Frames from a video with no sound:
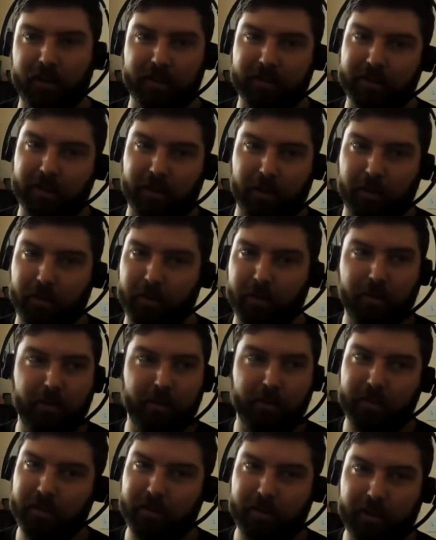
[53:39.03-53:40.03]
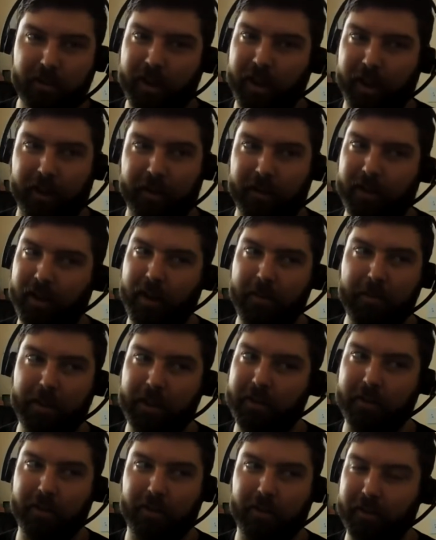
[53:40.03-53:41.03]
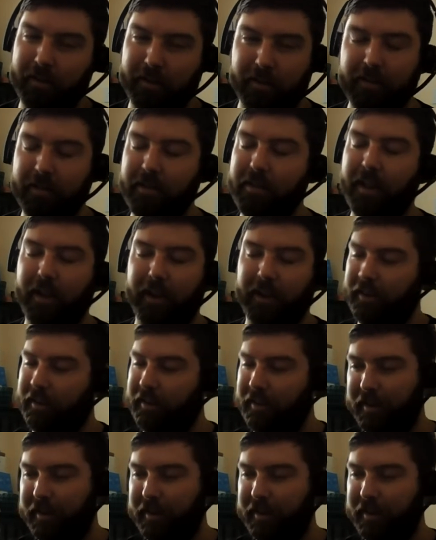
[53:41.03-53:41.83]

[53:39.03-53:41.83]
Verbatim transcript: So yeah, I mean, you could like